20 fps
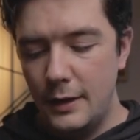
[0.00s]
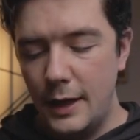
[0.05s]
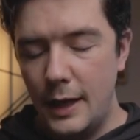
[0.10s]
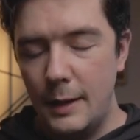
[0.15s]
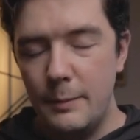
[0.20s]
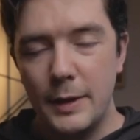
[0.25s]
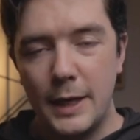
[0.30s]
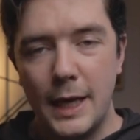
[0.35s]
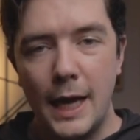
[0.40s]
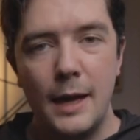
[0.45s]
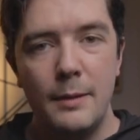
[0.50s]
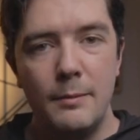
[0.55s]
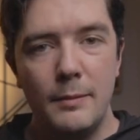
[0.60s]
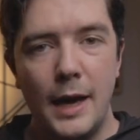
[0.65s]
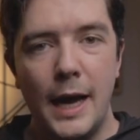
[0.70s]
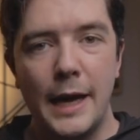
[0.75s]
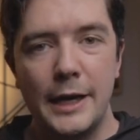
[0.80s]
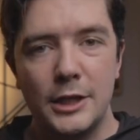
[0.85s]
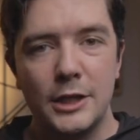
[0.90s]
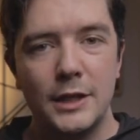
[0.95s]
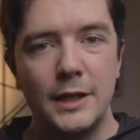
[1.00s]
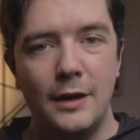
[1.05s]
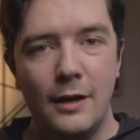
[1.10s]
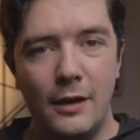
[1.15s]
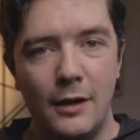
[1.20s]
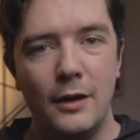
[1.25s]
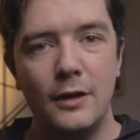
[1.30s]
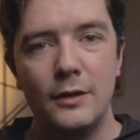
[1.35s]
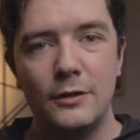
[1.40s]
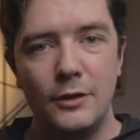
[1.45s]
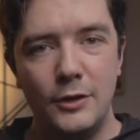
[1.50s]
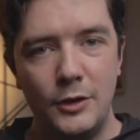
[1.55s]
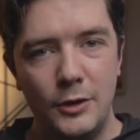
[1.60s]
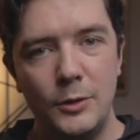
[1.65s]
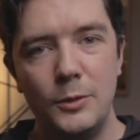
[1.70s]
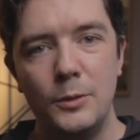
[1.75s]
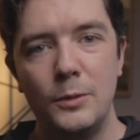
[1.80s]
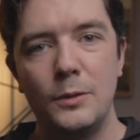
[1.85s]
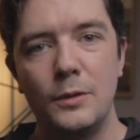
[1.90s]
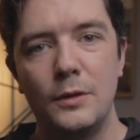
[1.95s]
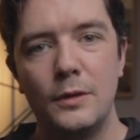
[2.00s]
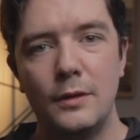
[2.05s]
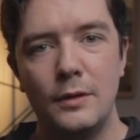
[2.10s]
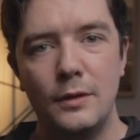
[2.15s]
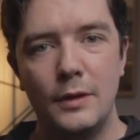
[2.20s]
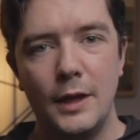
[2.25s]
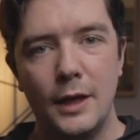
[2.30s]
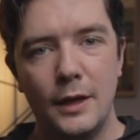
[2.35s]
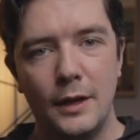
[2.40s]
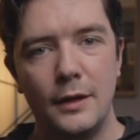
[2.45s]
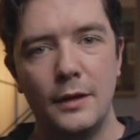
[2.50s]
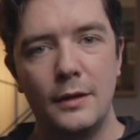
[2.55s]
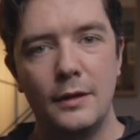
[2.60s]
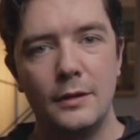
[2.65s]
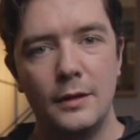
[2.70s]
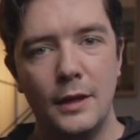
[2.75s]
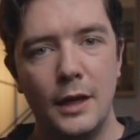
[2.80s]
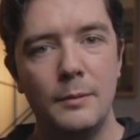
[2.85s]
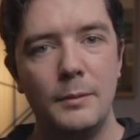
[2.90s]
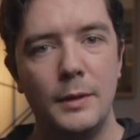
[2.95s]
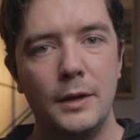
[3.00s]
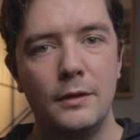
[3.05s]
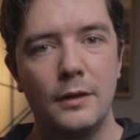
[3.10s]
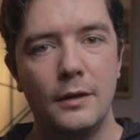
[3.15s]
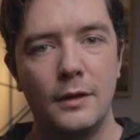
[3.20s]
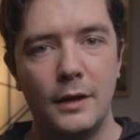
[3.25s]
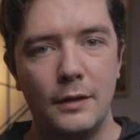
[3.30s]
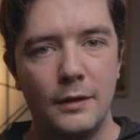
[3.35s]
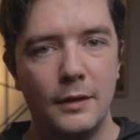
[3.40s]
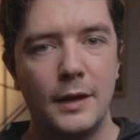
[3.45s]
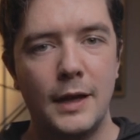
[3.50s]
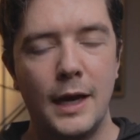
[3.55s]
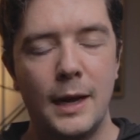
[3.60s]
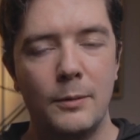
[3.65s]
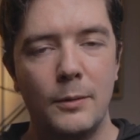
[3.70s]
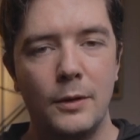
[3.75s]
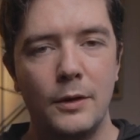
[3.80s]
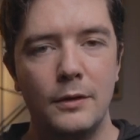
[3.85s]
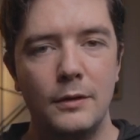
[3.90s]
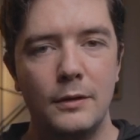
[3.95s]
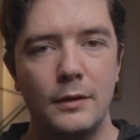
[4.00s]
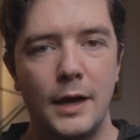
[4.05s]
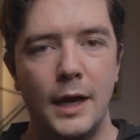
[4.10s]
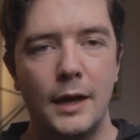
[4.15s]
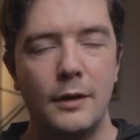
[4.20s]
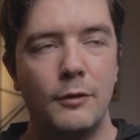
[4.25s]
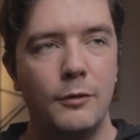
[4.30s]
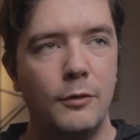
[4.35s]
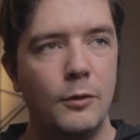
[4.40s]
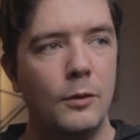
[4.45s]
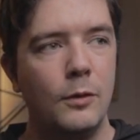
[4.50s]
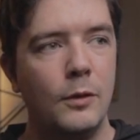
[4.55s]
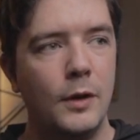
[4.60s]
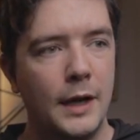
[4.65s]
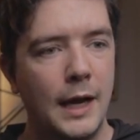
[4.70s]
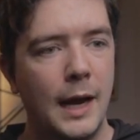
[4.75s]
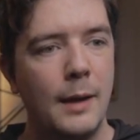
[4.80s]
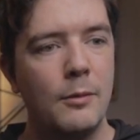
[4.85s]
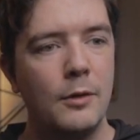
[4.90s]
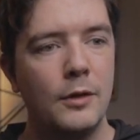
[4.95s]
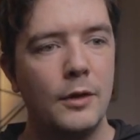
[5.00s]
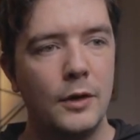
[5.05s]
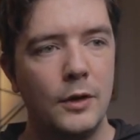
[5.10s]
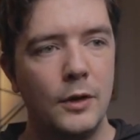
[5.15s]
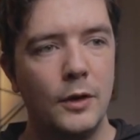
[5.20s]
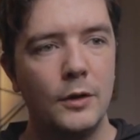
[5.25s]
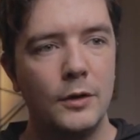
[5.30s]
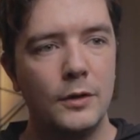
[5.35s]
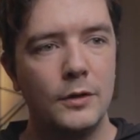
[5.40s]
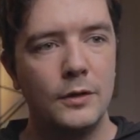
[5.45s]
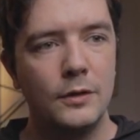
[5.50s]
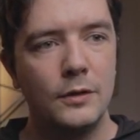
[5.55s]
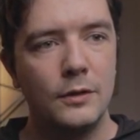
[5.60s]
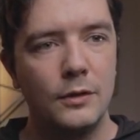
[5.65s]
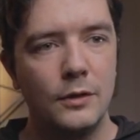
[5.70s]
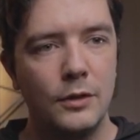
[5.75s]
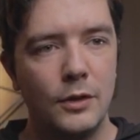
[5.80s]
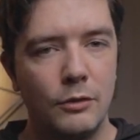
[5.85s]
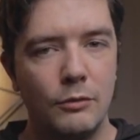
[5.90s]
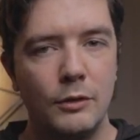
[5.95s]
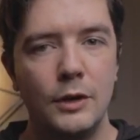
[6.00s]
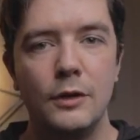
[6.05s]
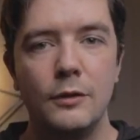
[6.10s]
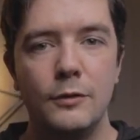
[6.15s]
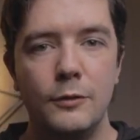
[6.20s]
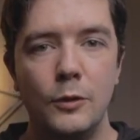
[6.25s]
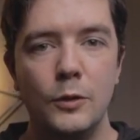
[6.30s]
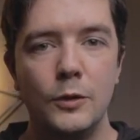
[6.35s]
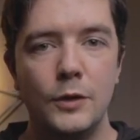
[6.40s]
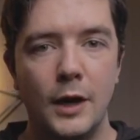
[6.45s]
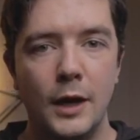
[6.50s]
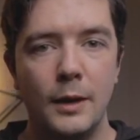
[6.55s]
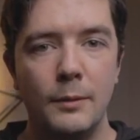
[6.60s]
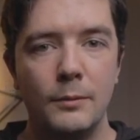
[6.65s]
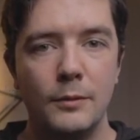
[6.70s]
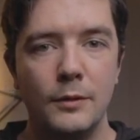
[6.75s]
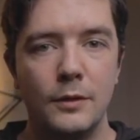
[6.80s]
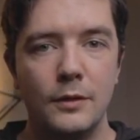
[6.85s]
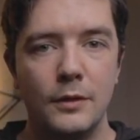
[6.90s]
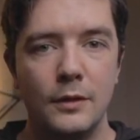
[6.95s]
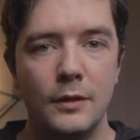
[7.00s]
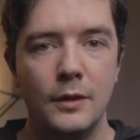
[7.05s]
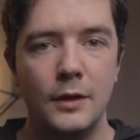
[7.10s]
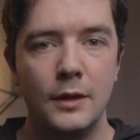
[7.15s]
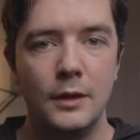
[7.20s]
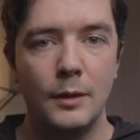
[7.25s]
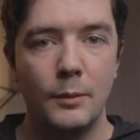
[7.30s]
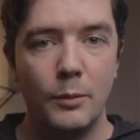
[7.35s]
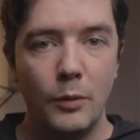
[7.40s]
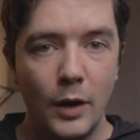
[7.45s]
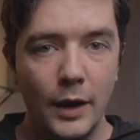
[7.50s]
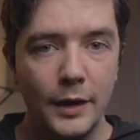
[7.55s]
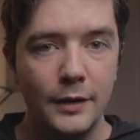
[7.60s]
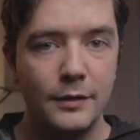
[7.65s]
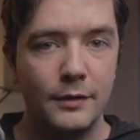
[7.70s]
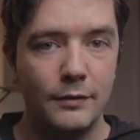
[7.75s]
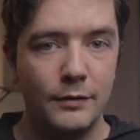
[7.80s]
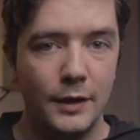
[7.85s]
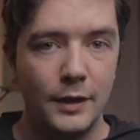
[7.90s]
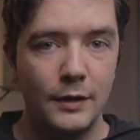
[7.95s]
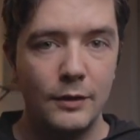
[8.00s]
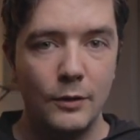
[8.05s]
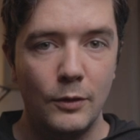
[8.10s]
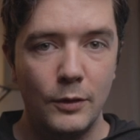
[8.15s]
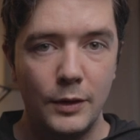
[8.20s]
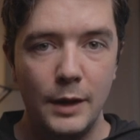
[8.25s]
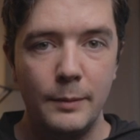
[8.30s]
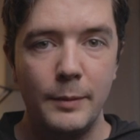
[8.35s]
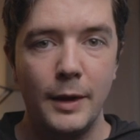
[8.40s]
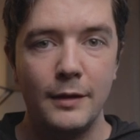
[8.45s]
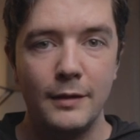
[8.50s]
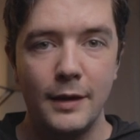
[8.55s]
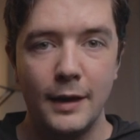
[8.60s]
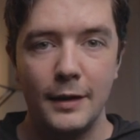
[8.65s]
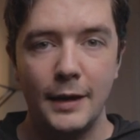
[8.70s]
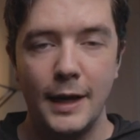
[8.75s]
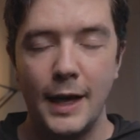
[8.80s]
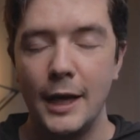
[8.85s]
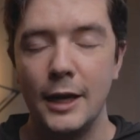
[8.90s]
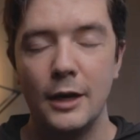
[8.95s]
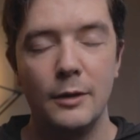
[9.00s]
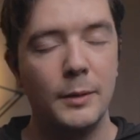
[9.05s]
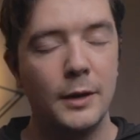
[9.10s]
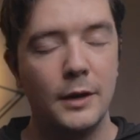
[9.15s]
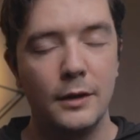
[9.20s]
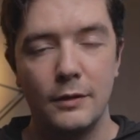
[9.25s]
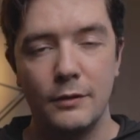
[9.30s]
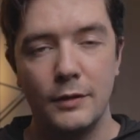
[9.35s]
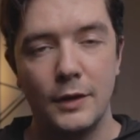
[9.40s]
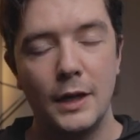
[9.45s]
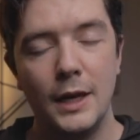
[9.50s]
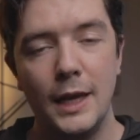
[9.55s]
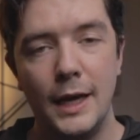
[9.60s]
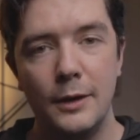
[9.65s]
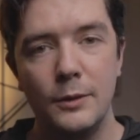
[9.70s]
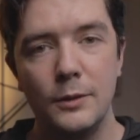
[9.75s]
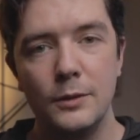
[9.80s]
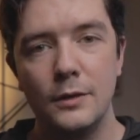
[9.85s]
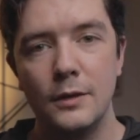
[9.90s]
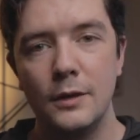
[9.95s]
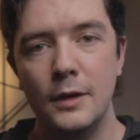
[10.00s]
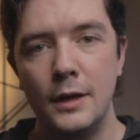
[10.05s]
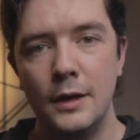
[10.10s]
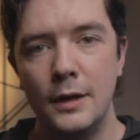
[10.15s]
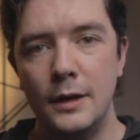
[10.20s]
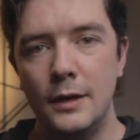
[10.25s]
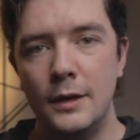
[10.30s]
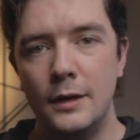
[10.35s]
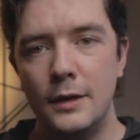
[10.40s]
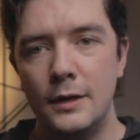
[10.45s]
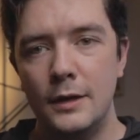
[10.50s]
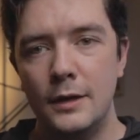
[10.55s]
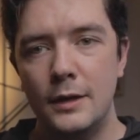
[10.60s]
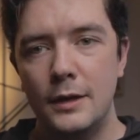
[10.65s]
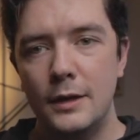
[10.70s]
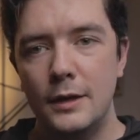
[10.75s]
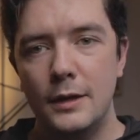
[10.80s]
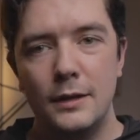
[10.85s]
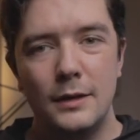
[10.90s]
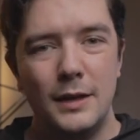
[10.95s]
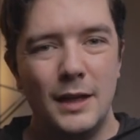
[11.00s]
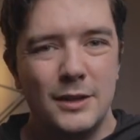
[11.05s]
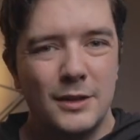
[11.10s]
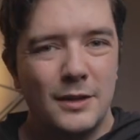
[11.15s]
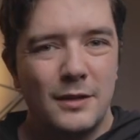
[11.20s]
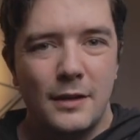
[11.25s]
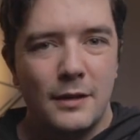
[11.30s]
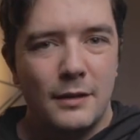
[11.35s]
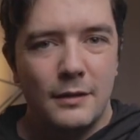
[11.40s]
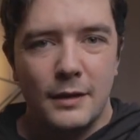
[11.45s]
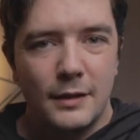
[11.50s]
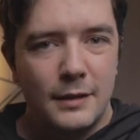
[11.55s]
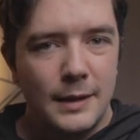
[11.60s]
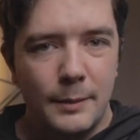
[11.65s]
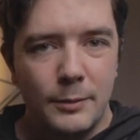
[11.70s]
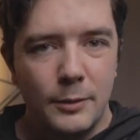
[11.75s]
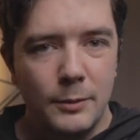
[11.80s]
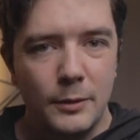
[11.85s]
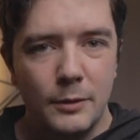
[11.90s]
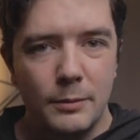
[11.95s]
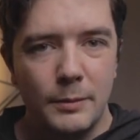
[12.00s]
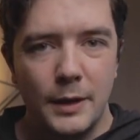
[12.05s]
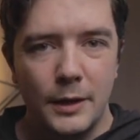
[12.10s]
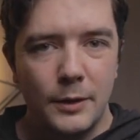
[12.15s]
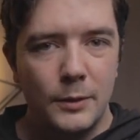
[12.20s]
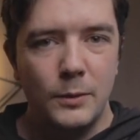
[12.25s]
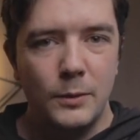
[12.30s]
it became actually hard to use the light meter in the camera. And for a camera that costs 3 to 4 times the price of this on eBay secondhand because of the clout, that just isn't acceptable to me at